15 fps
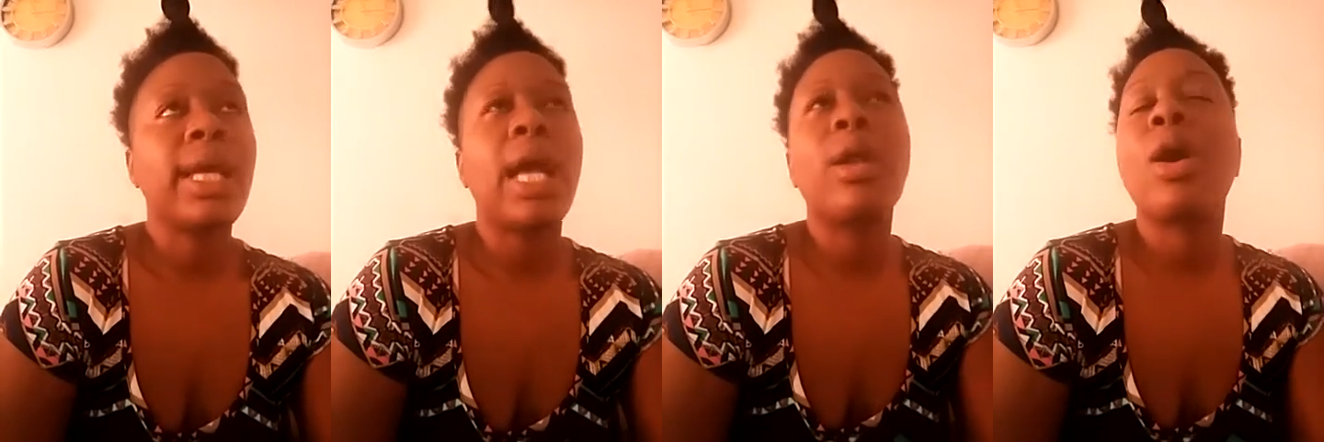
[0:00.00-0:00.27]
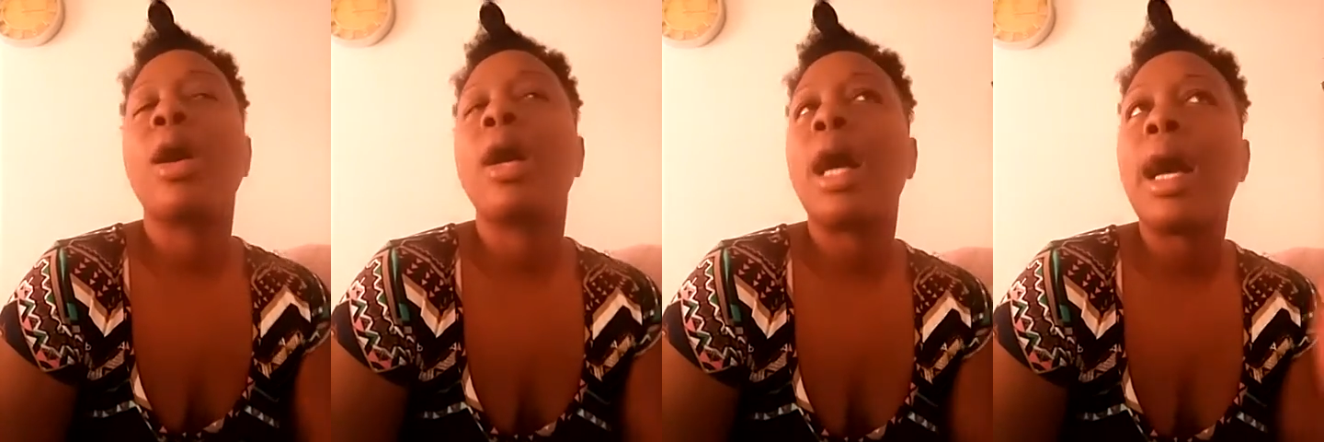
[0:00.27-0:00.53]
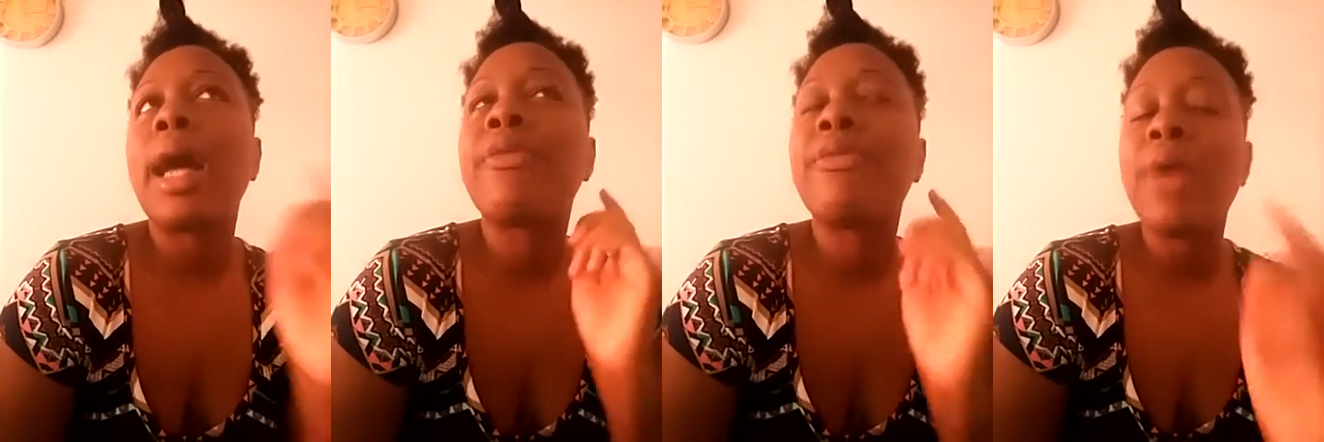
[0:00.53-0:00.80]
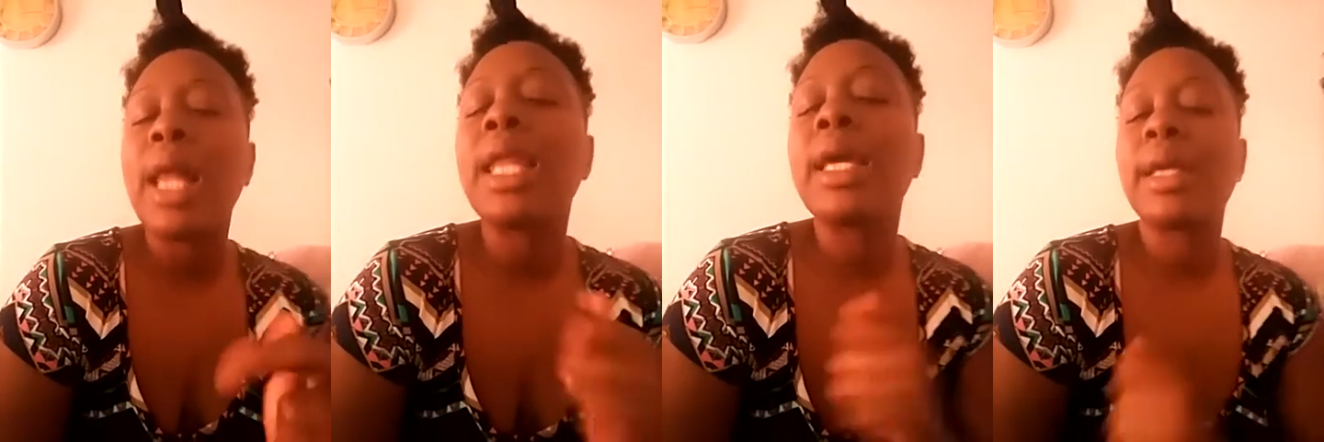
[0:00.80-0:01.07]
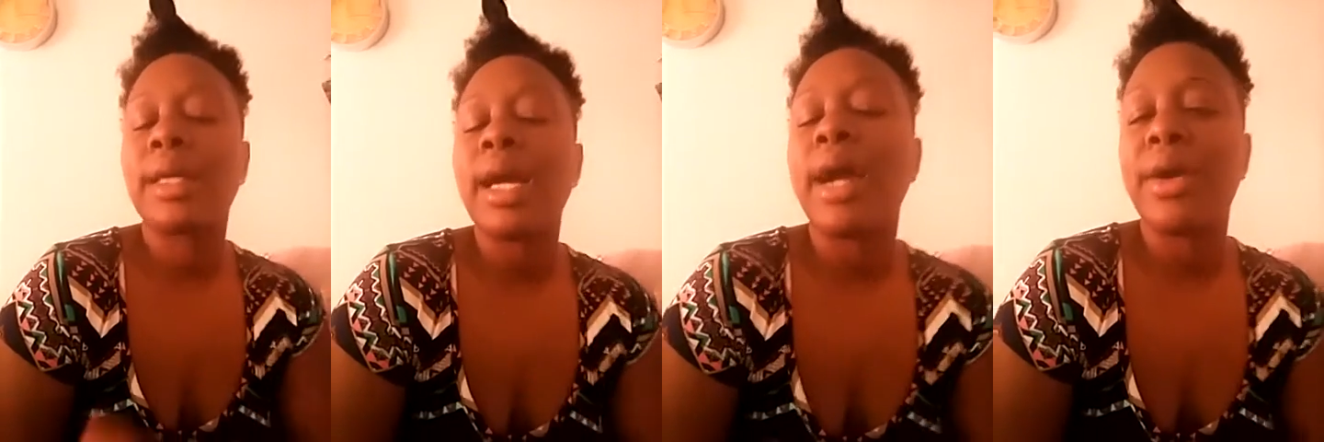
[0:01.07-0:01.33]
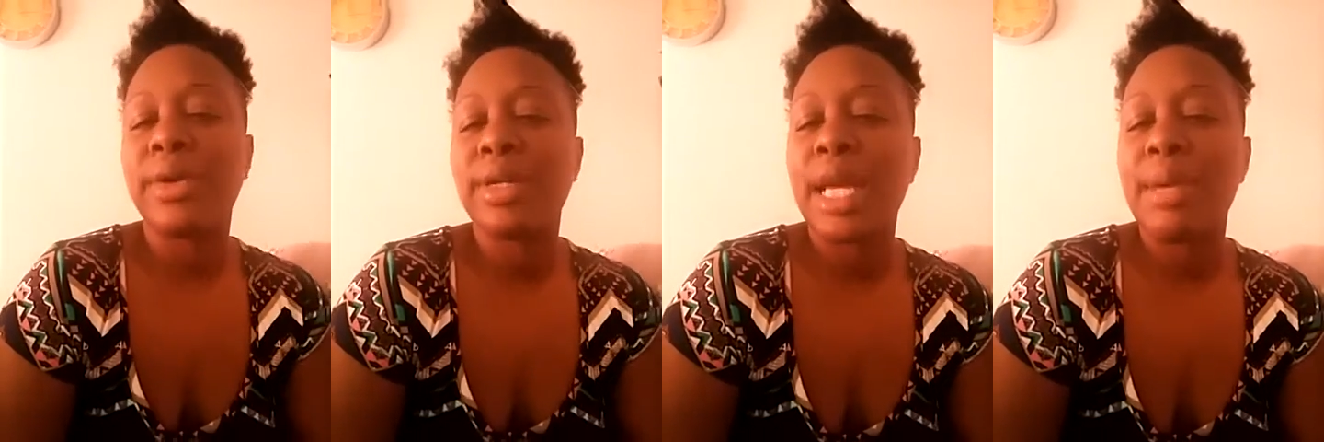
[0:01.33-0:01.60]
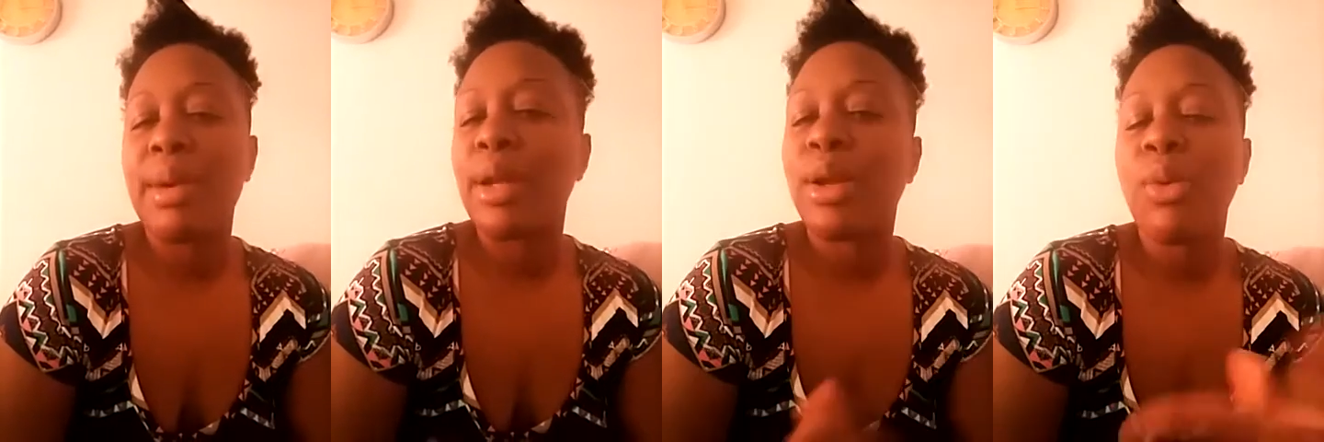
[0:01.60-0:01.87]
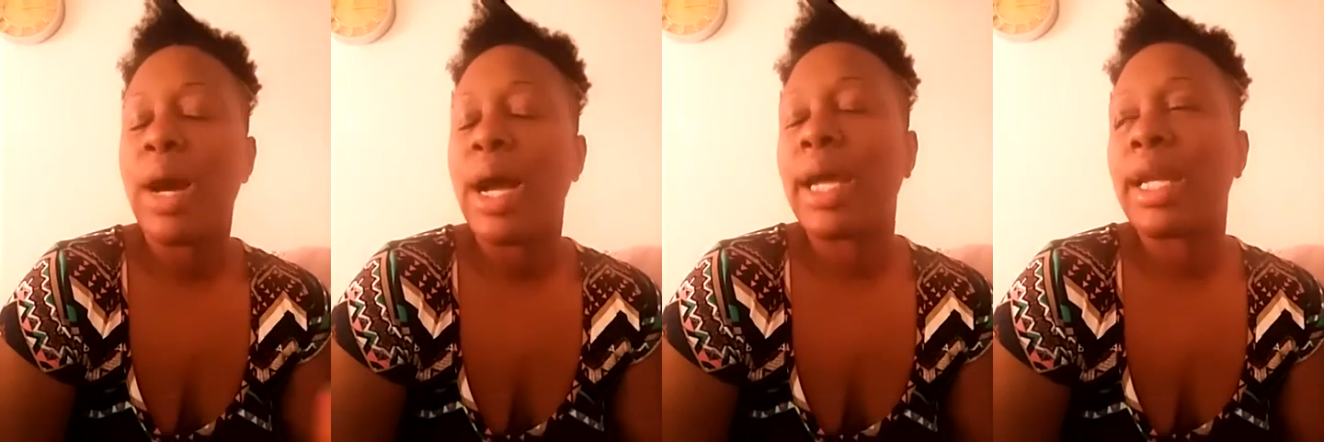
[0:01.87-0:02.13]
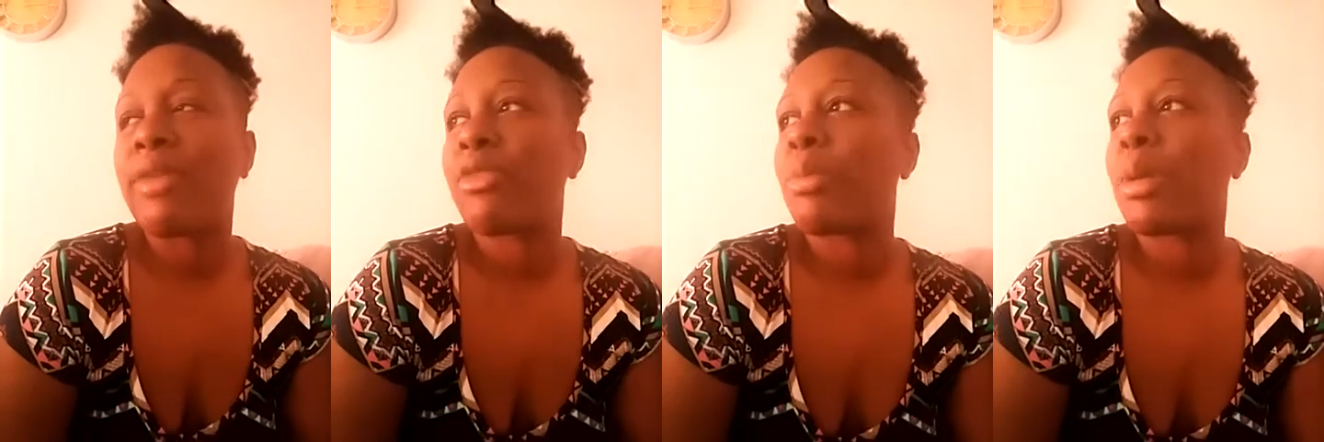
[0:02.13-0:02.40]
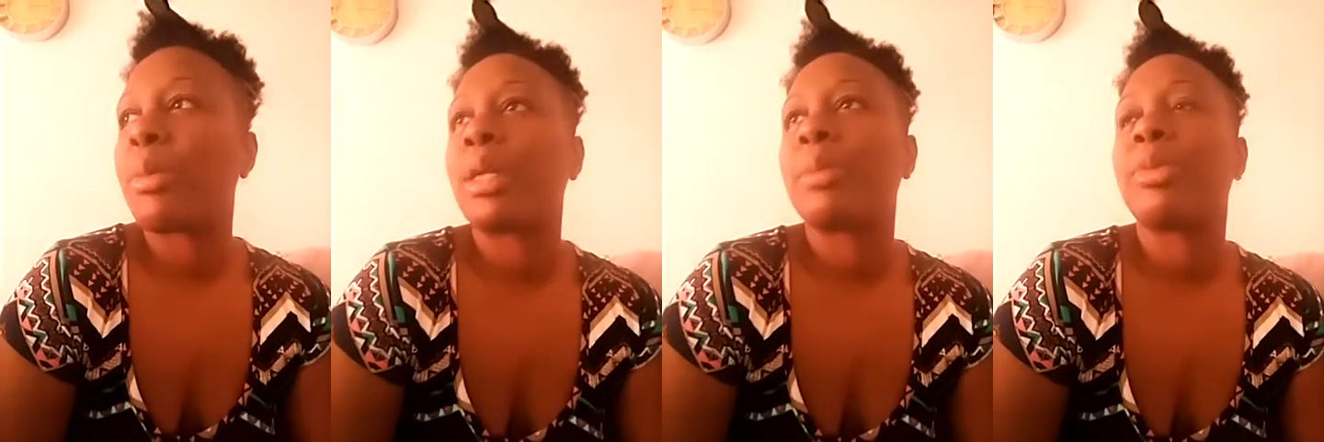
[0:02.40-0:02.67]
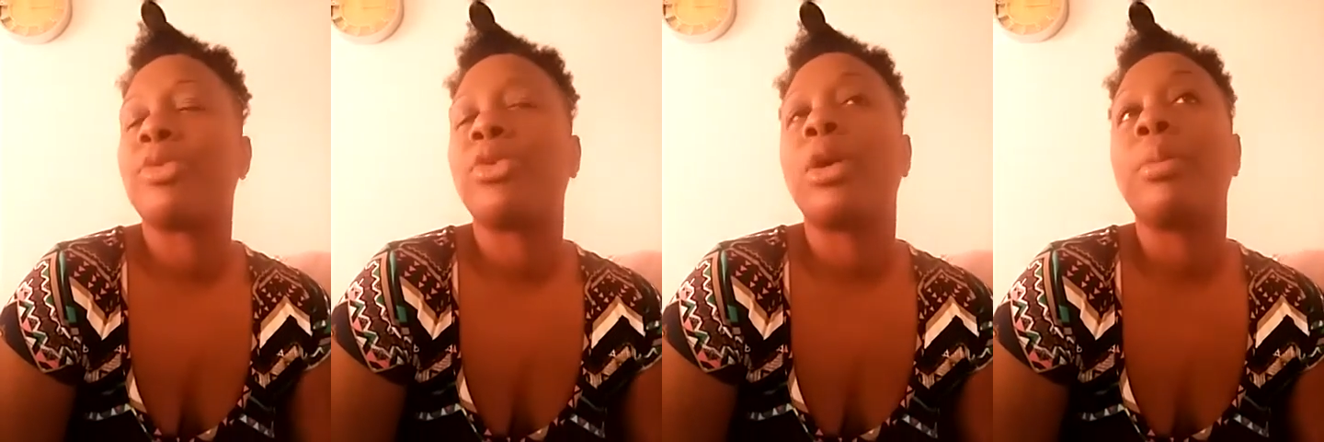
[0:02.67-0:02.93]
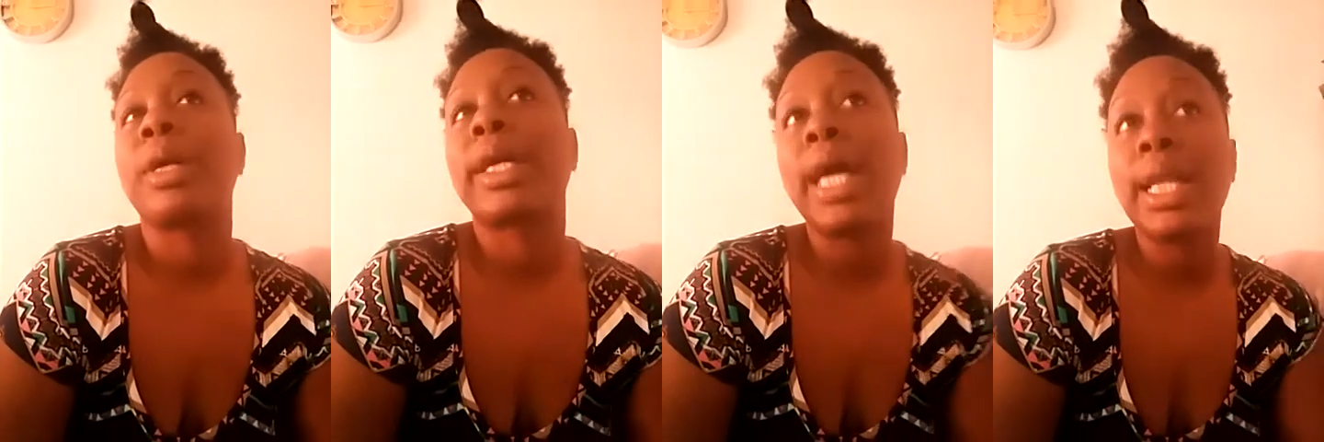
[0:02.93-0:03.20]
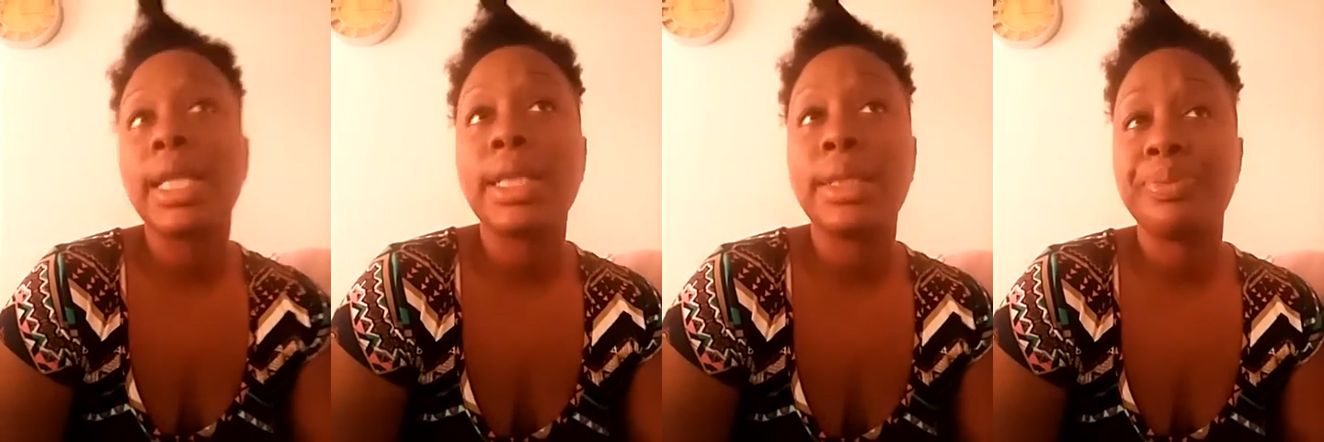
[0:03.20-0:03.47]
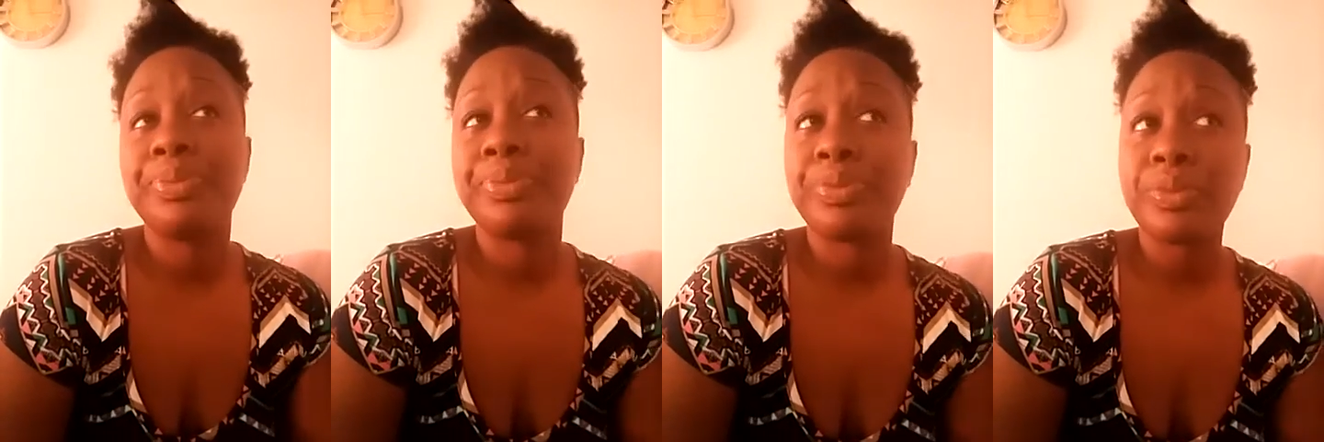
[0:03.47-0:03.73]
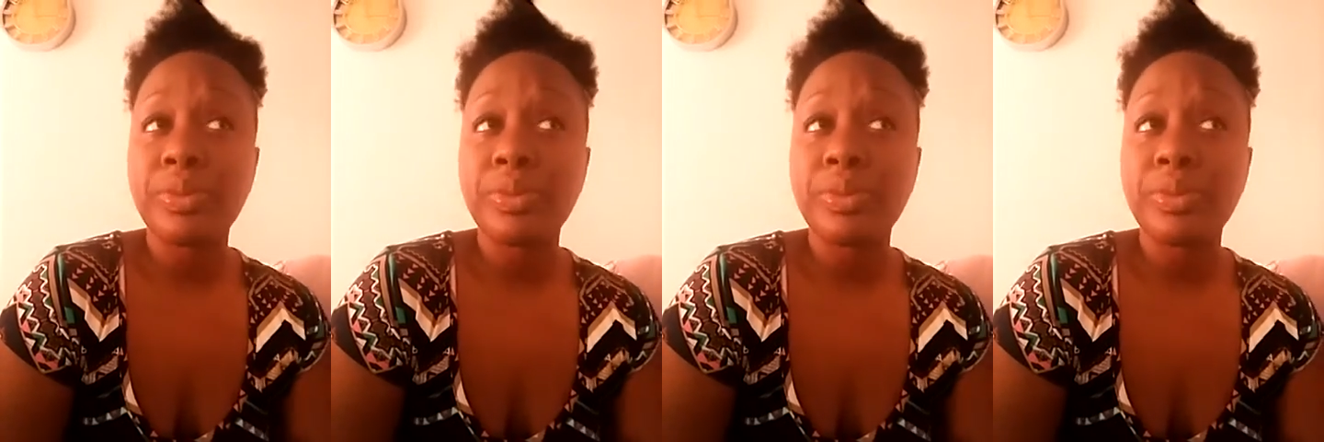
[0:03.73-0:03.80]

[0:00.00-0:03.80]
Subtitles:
I don't know. I finally got her name. I don't know why I never remembered it before, but Kelly,